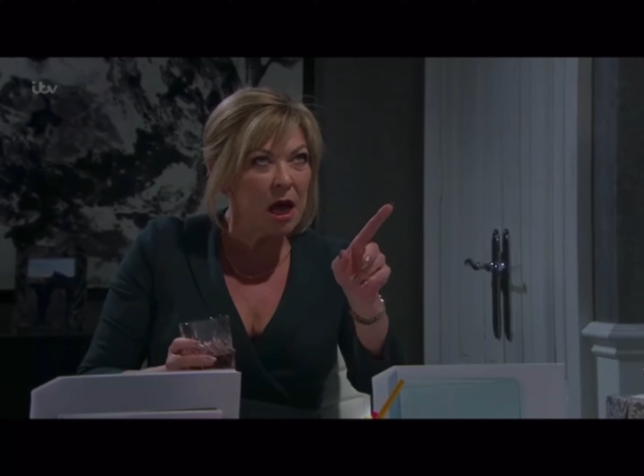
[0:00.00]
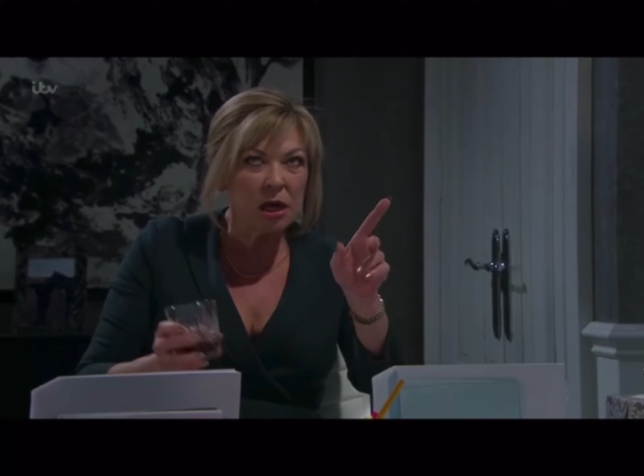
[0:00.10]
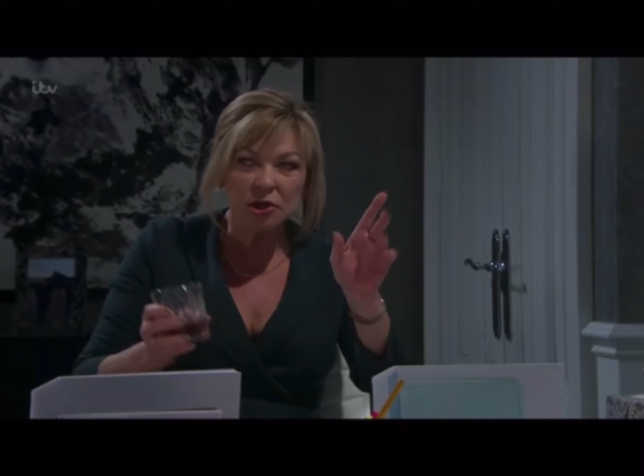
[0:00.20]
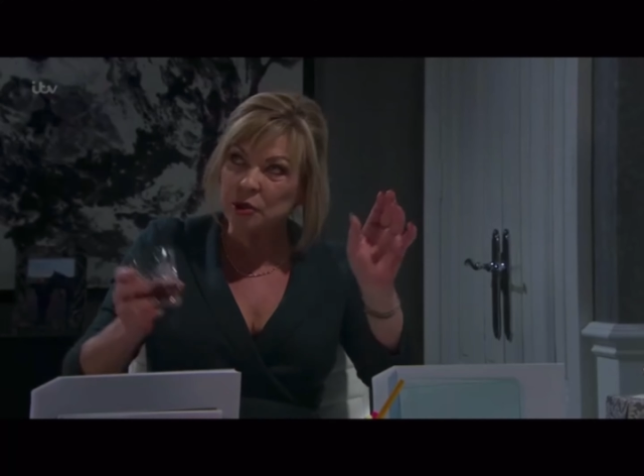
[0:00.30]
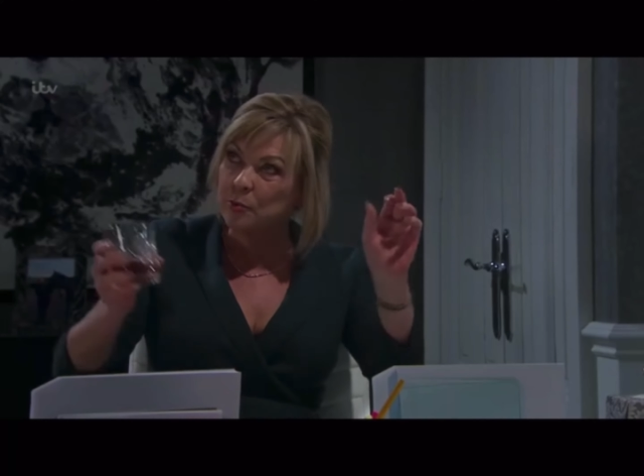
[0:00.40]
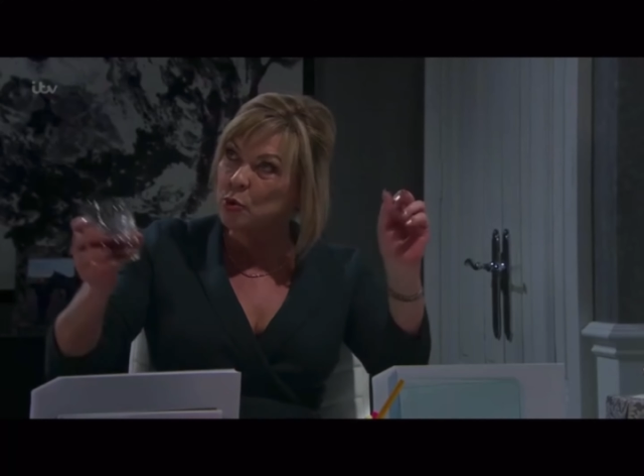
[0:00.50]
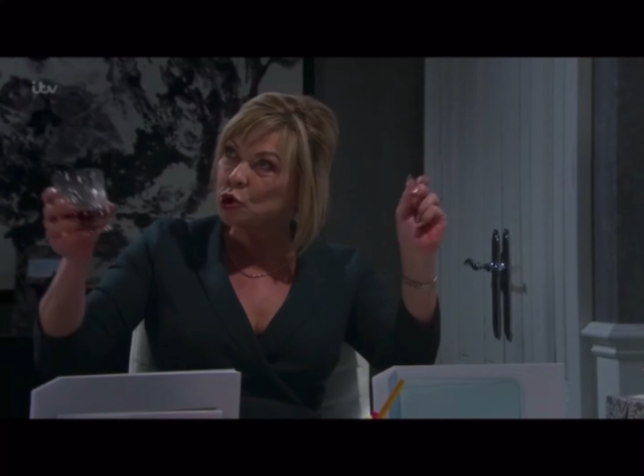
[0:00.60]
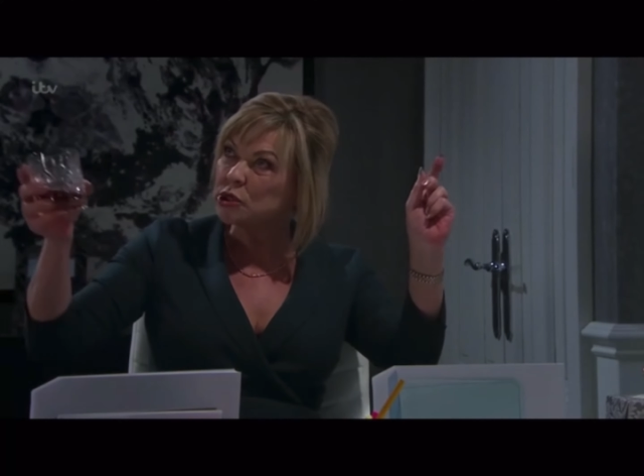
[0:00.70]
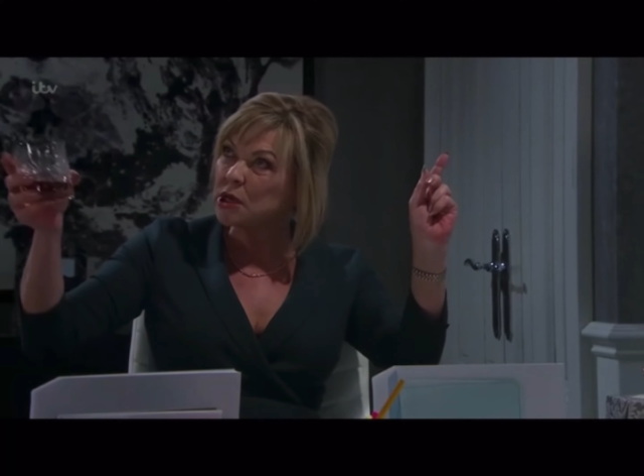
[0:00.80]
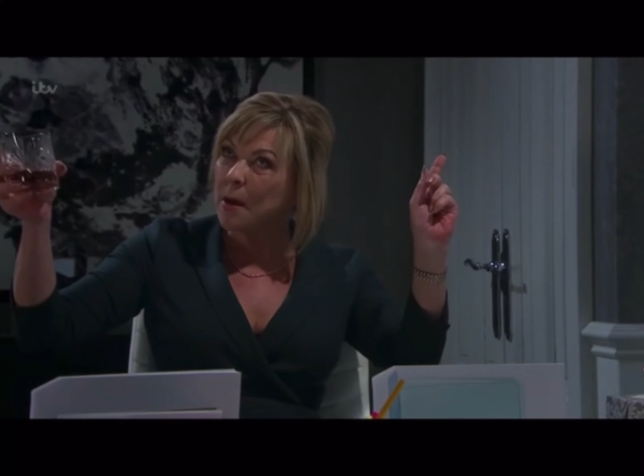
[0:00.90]
I should
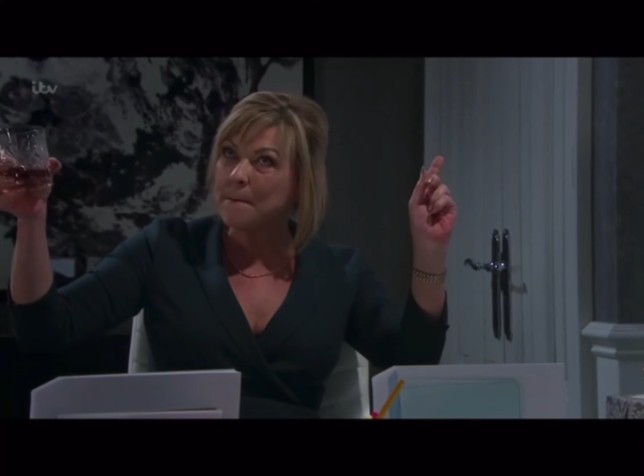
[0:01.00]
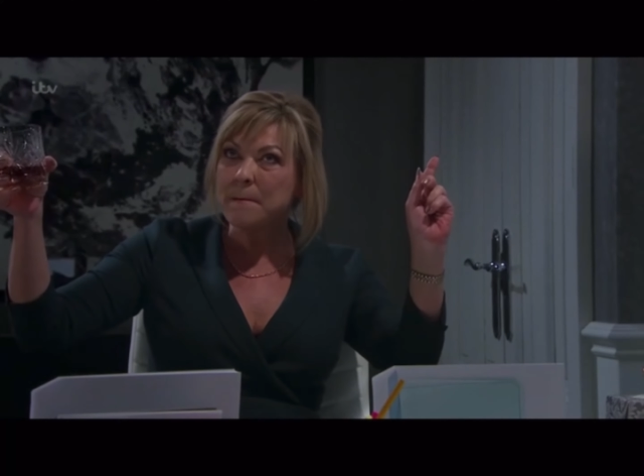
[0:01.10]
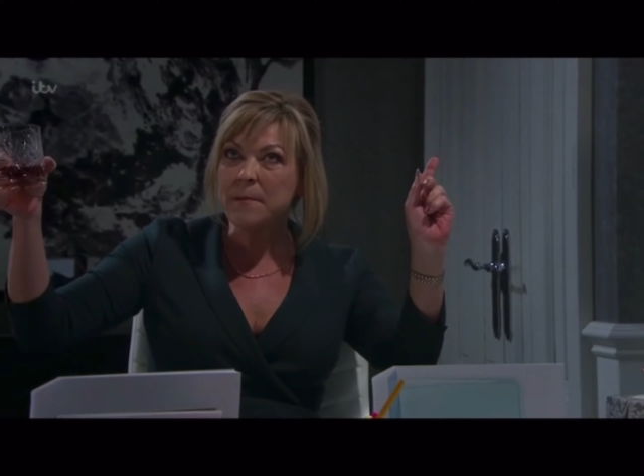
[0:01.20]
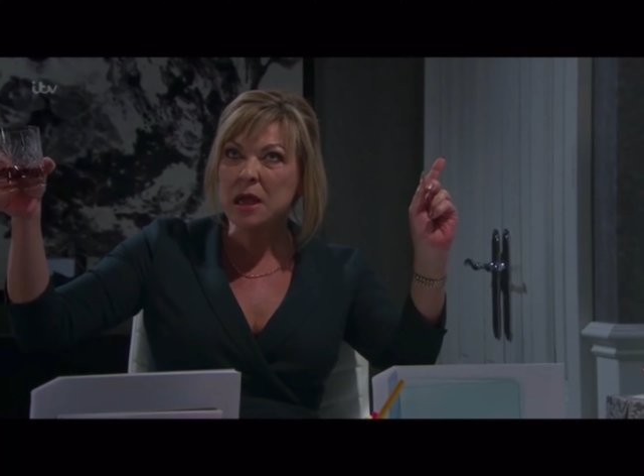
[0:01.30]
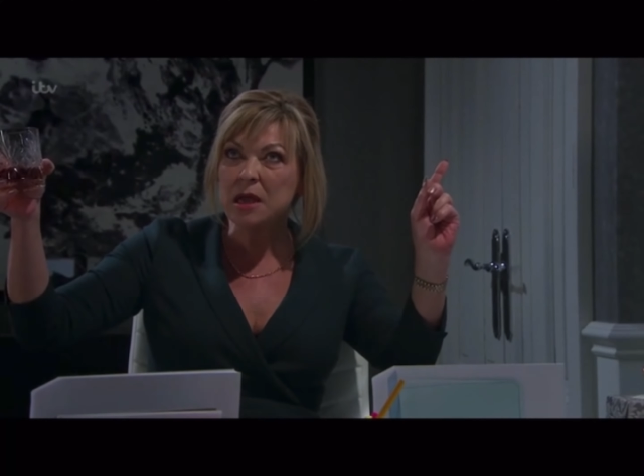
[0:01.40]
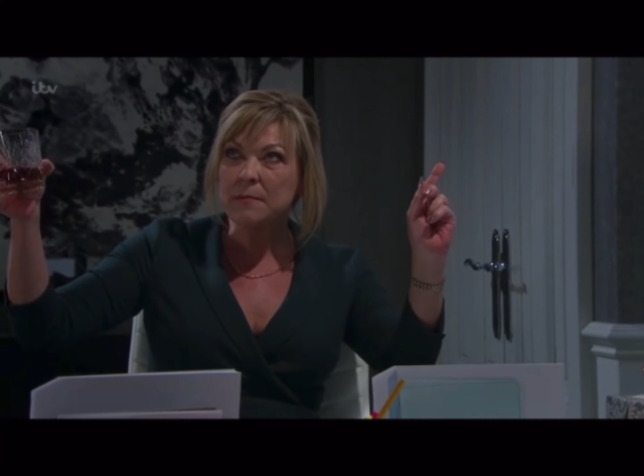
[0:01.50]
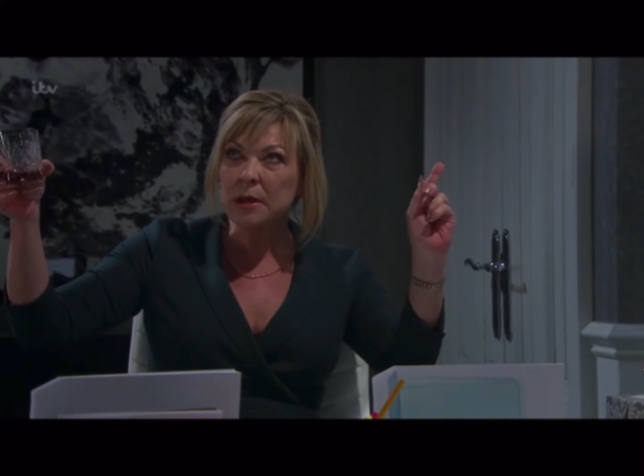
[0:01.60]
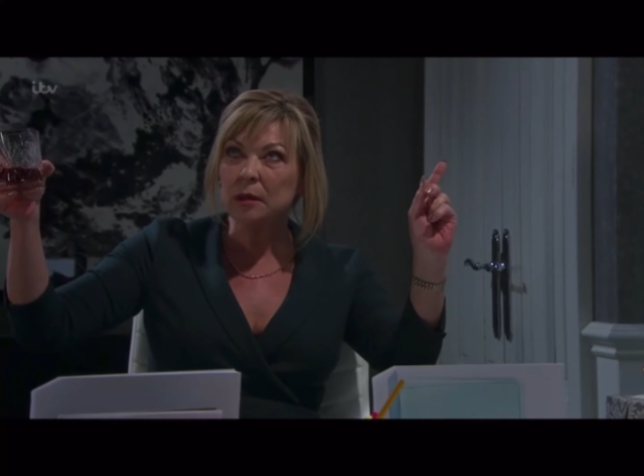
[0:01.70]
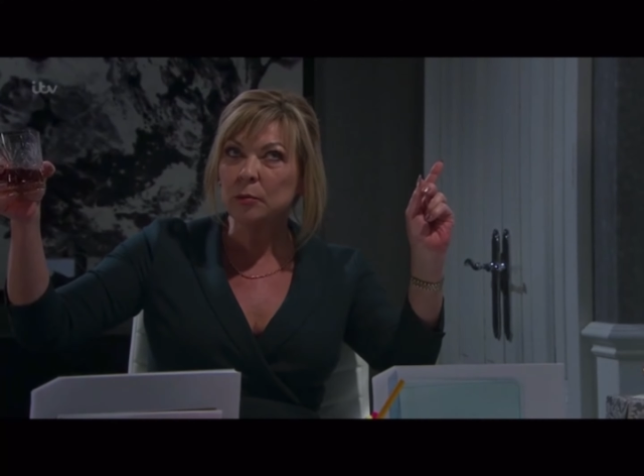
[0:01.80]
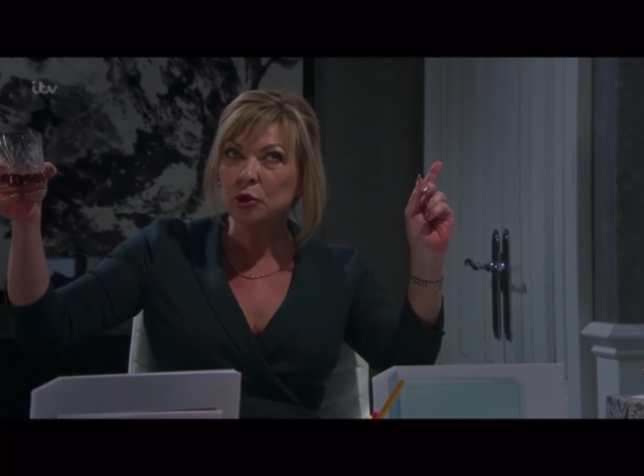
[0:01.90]
put a big
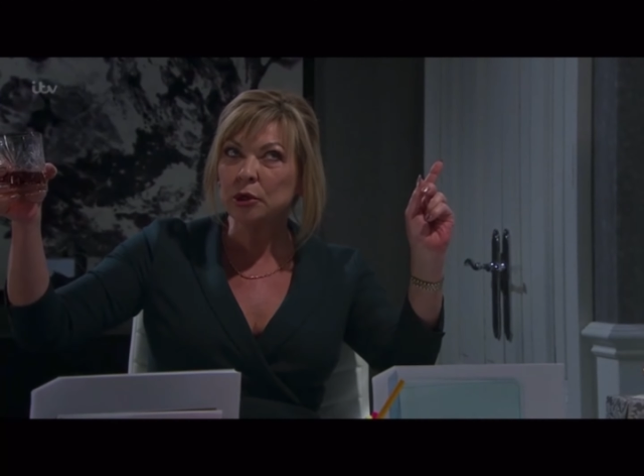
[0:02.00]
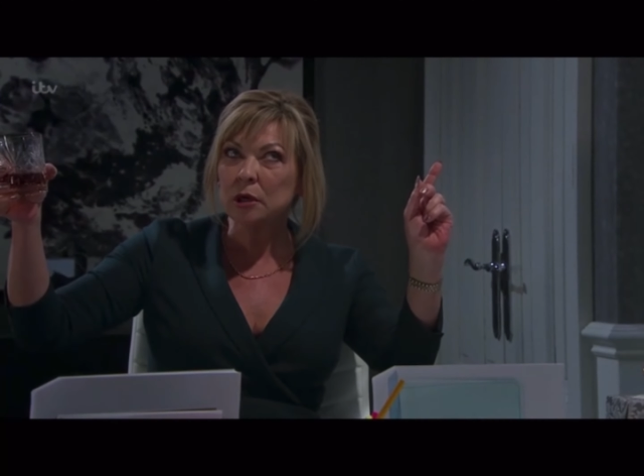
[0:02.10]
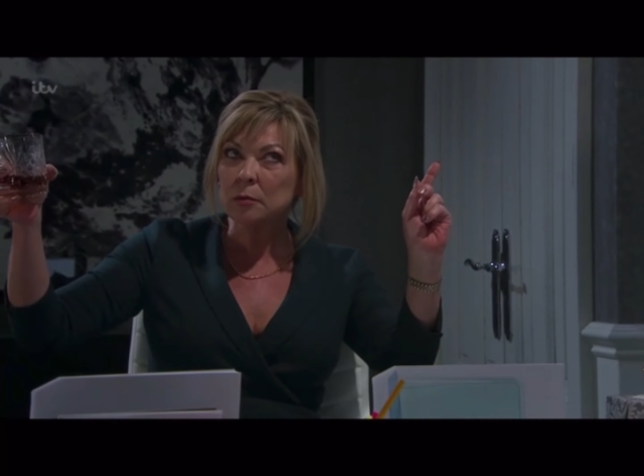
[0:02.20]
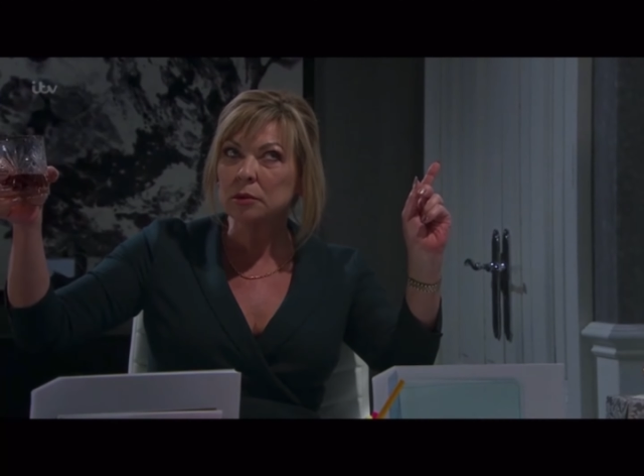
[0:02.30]
billboard up.